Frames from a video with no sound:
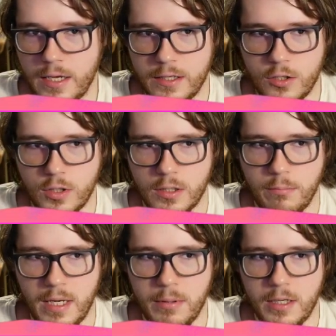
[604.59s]
and you can
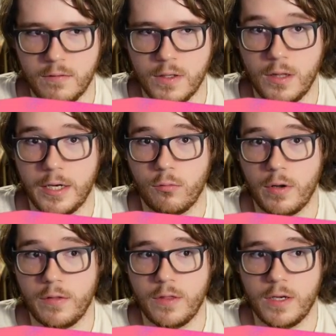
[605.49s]
maybe even like
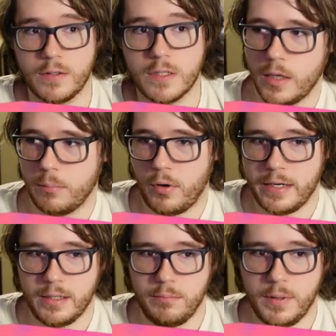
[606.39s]
run things like
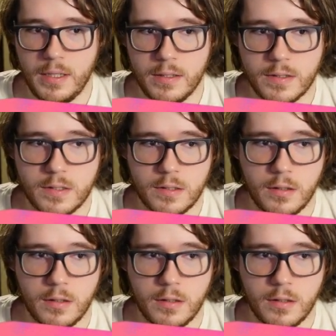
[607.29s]
branded beast,